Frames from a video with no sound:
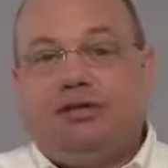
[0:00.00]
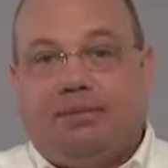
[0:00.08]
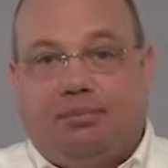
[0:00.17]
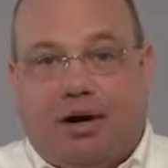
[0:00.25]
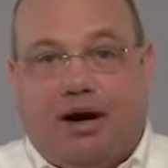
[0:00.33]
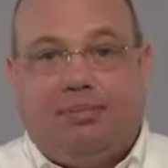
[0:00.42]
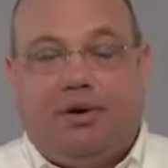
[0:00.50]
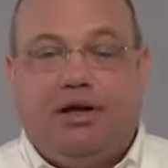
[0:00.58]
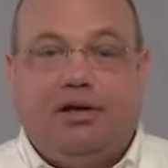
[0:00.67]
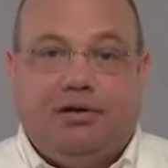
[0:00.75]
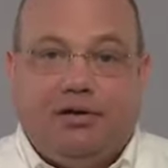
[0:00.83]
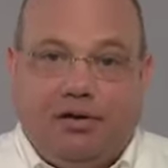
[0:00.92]

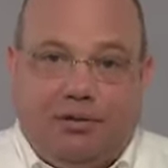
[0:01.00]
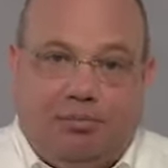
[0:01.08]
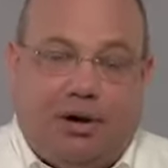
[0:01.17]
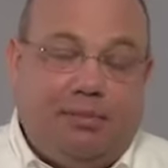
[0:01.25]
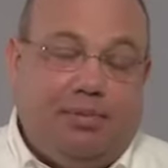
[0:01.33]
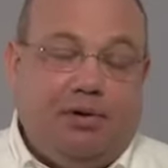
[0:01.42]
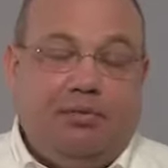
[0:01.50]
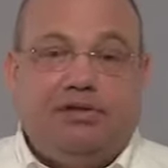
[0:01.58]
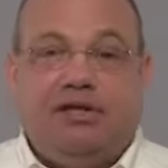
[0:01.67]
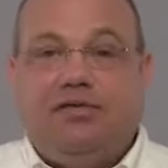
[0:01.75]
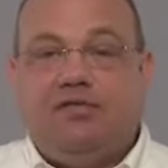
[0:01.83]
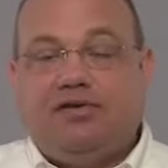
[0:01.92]
property, property
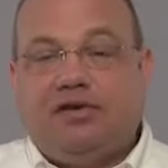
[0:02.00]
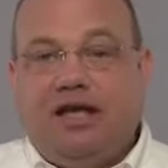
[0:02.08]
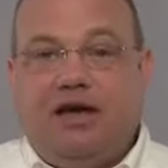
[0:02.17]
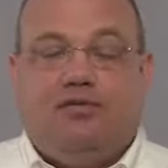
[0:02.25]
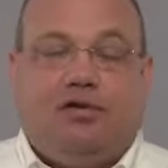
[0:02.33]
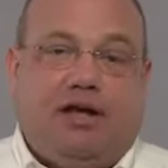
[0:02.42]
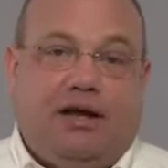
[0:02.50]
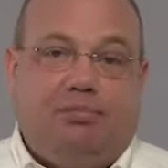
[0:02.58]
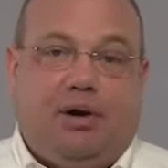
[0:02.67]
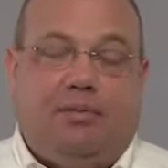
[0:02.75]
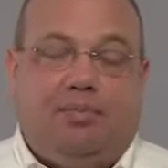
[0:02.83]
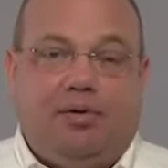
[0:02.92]
received as a gift, and
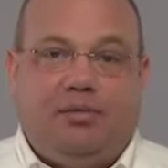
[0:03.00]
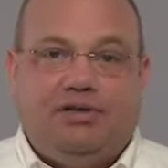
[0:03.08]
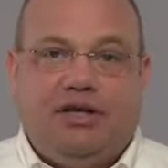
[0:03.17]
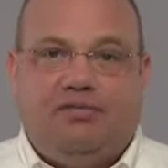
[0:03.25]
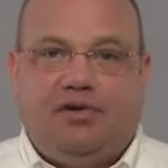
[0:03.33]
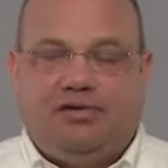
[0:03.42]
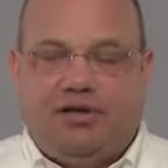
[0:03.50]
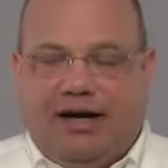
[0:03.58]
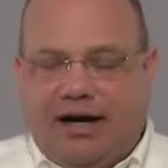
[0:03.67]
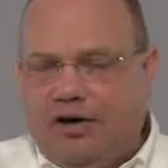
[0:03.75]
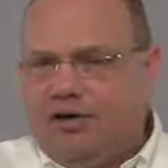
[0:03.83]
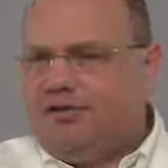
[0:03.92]
property received as an
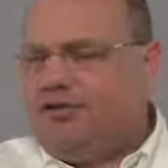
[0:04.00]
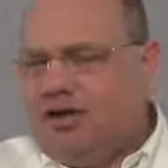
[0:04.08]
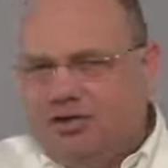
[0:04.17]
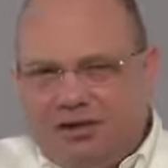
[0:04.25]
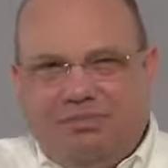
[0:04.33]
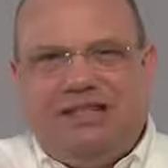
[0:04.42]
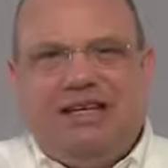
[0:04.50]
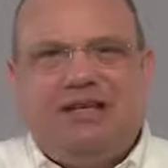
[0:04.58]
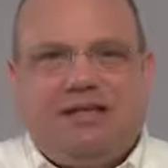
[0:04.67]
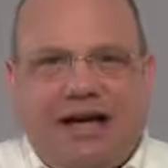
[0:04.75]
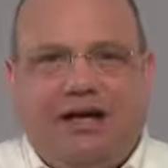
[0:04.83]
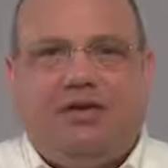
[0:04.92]
inheritance? There are some
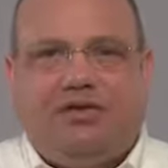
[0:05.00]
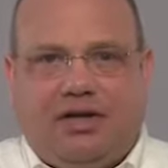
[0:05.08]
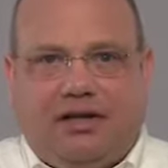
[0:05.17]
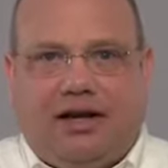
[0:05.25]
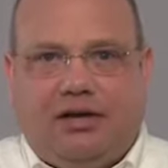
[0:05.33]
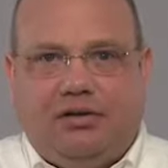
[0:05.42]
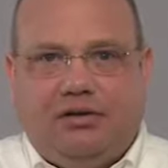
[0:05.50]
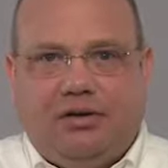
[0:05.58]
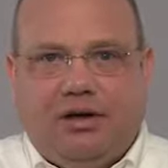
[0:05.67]
details in there,